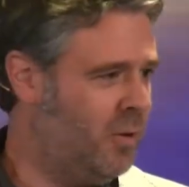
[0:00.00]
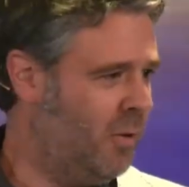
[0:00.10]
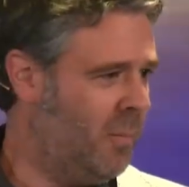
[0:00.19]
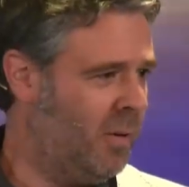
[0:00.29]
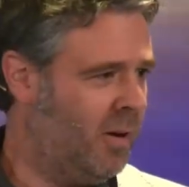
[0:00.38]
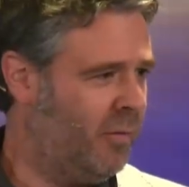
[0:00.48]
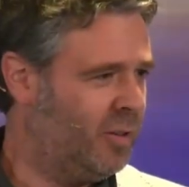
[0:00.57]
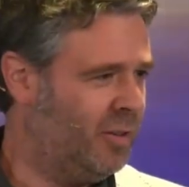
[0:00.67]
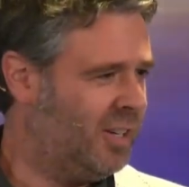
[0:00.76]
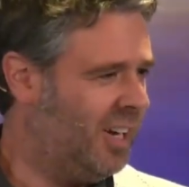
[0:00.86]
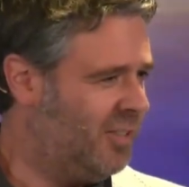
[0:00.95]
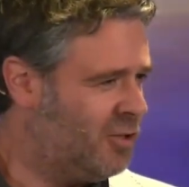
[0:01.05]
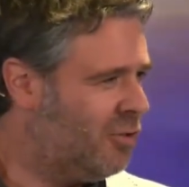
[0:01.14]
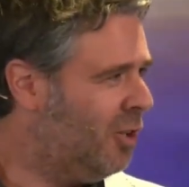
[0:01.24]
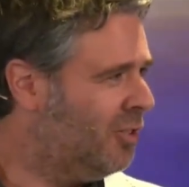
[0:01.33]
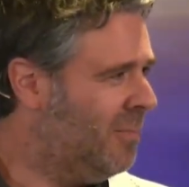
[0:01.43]
in Europe are often kind of
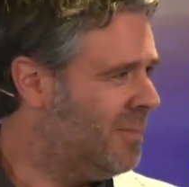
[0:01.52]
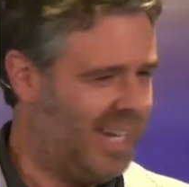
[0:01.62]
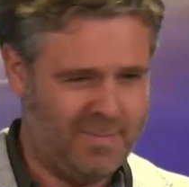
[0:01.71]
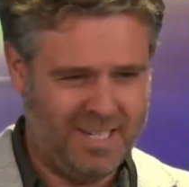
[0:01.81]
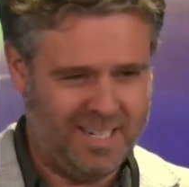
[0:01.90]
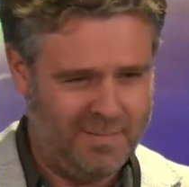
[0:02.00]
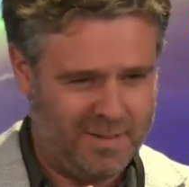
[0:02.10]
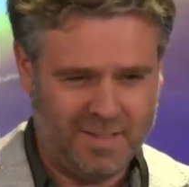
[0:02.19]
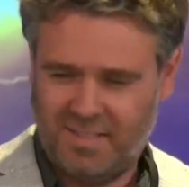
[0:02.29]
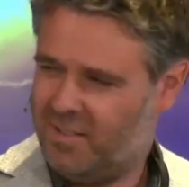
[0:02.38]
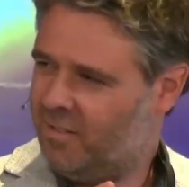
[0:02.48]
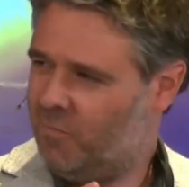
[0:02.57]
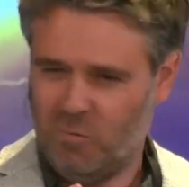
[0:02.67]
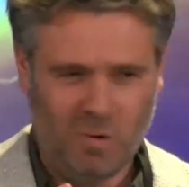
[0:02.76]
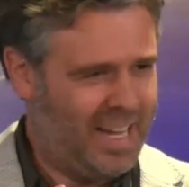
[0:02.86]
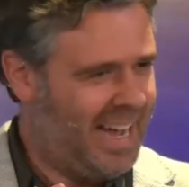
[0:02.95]
struggle sometimes in terms of
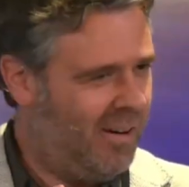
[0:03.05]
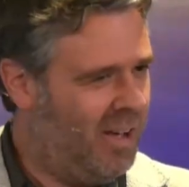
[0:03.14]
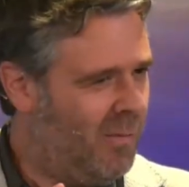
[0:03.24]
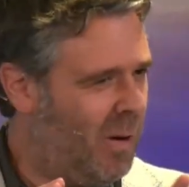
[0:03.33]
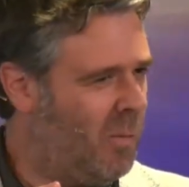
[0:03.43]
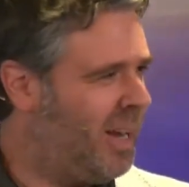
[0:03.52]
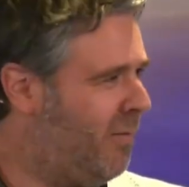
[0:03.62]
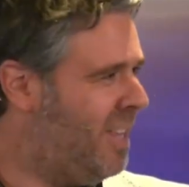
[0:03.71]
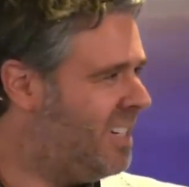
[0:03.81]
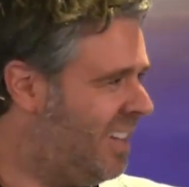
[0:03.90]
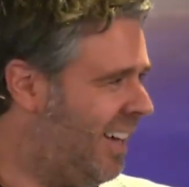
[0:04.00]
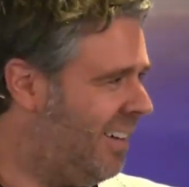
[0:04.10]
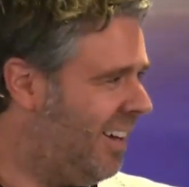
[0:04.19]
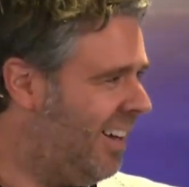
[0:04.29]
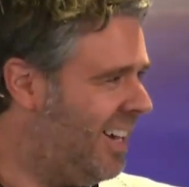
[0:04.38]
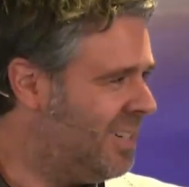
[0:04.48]
working out, well, we'll give this to
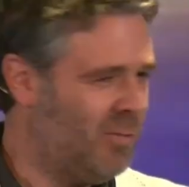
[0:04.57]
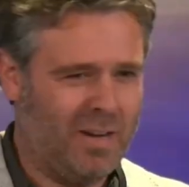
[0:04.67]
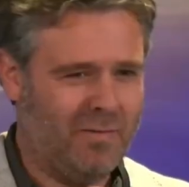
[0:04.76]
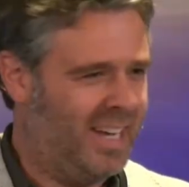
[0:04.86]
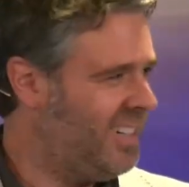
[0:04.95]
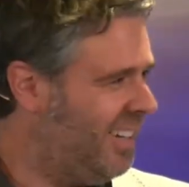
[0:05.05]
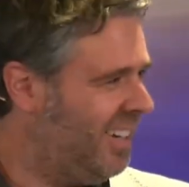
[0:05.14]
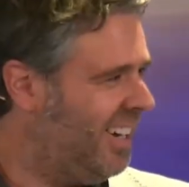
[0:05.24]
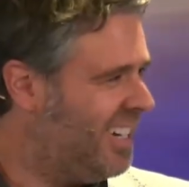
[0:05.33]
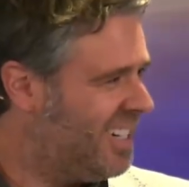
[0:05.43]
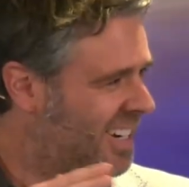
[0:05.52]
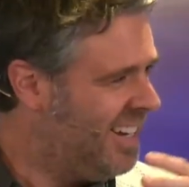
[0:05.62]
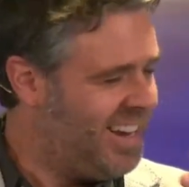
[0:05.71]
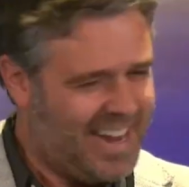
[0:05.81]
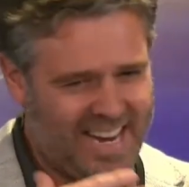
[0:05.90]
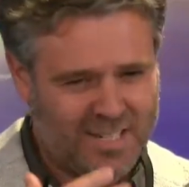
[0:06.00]
that guys and we'll give that to that guys. And
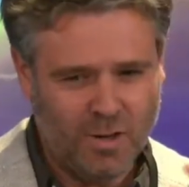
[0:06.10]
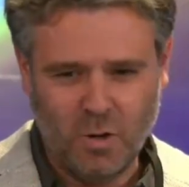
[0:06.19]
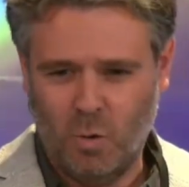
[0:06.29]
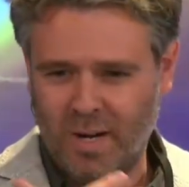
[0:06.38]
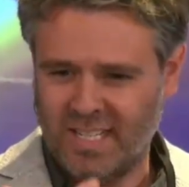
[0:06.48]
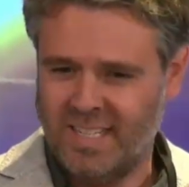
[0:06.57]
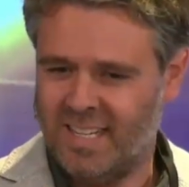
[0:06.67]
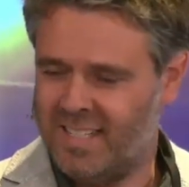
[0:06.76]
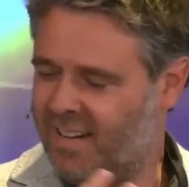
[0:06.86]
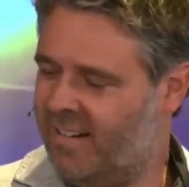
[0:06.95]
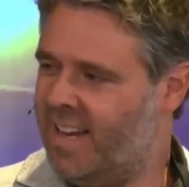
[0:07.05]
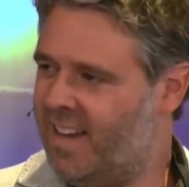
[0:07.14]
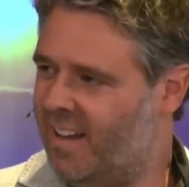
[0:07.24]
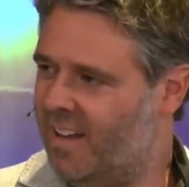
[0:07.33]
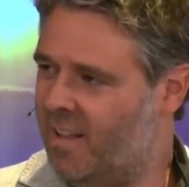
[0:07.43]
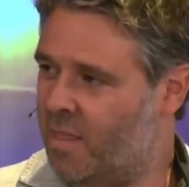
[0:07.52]
it's not always necessarily
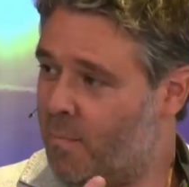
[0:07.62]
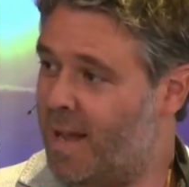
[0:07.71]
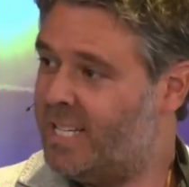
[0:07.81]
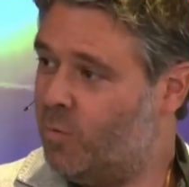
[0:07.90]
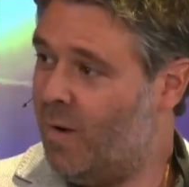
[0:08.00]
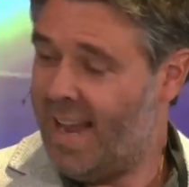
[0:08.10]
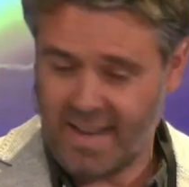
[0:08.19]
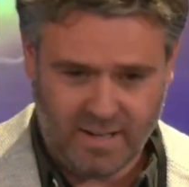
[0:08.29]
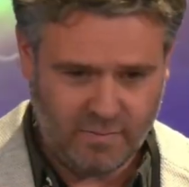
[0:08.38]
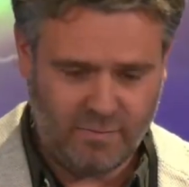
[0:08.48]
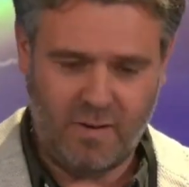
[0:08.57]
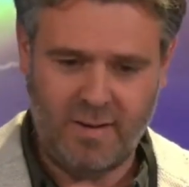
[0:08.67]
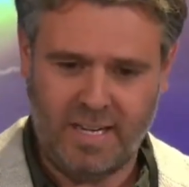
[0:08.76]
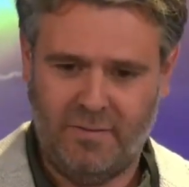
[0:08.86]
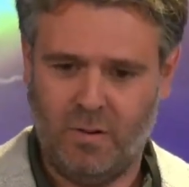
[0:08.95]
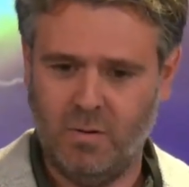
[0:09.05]
the best way. It's very
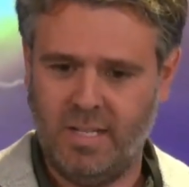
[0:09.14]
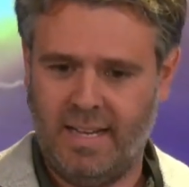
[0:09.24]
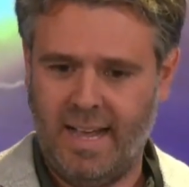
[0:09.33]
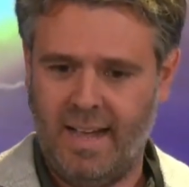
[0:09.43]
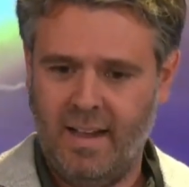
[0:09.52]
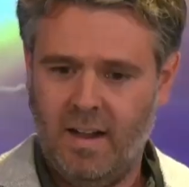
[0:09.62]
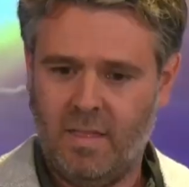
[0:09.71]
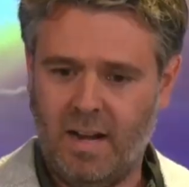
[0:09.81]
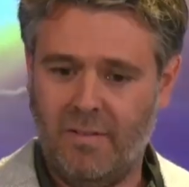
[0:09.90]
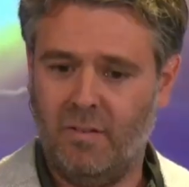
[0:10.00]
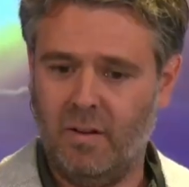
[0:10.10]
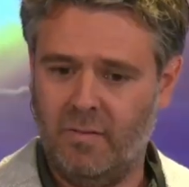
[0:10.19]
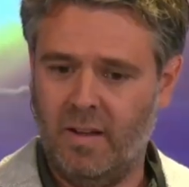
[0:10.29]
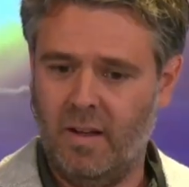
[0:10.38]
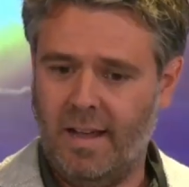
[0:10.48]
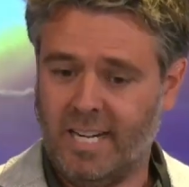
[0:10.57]
difficult to get the level of
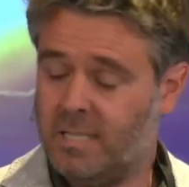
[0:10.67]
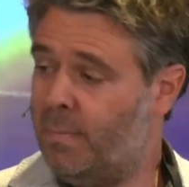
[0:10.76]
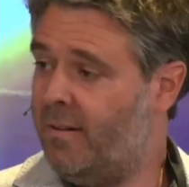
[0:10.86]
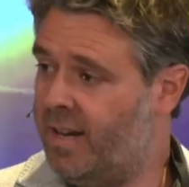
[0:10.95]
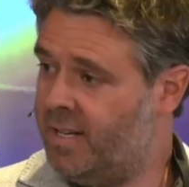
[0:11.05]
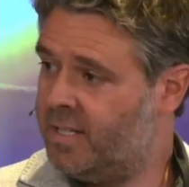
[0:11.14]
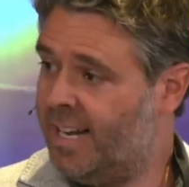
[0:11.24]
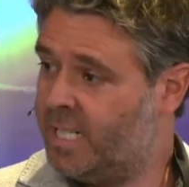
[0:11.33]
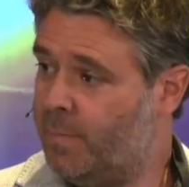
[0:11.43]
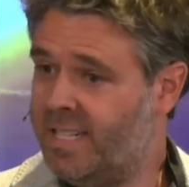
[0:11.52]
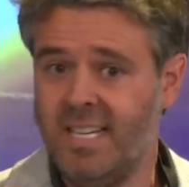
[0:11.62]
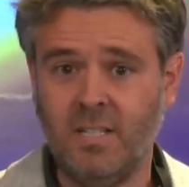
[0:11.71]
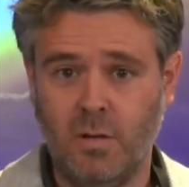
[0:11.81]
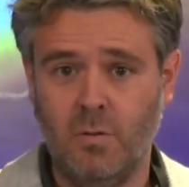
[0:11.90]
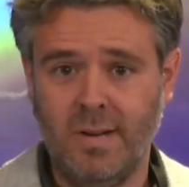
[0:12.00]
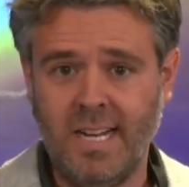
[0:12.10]
experience and expertise
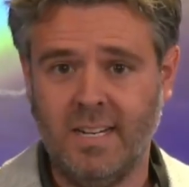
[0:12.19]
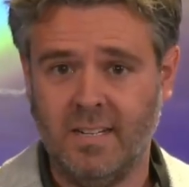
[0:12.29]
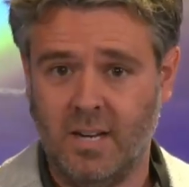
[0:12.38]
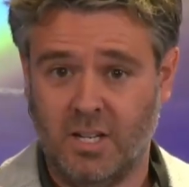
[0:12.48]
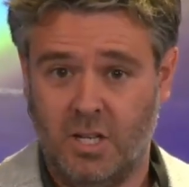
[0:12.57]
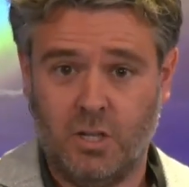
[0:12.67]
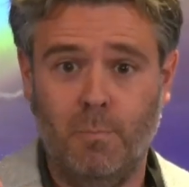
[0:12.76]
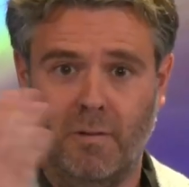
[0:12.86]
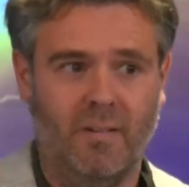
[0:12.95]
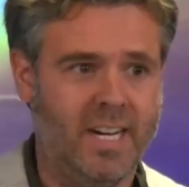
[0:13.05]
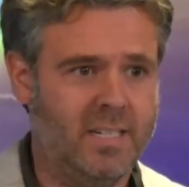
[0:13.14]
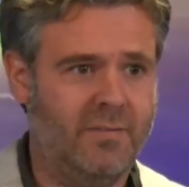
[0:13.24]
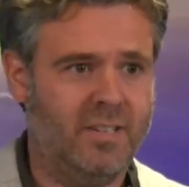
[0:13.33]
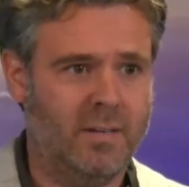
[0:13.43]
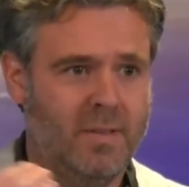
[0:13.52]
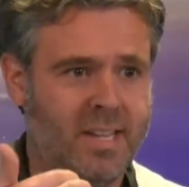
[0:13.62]
that you need as a supervisor
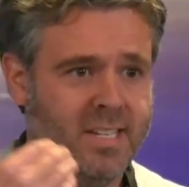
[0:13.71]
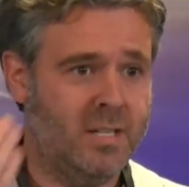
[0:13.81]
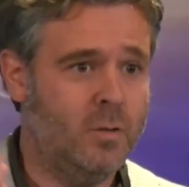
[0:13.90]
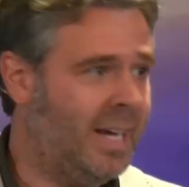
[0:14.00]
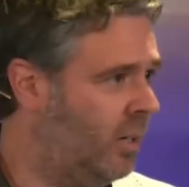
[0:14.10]
for some of these new